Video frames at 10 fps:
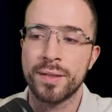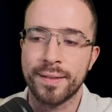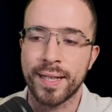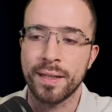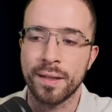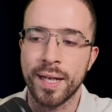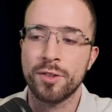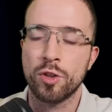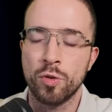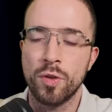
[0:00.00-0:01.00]
skin. That's
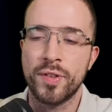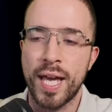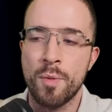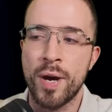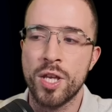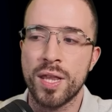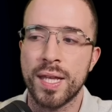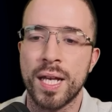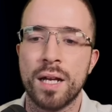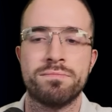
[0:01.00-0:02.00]
the sort of game where you think,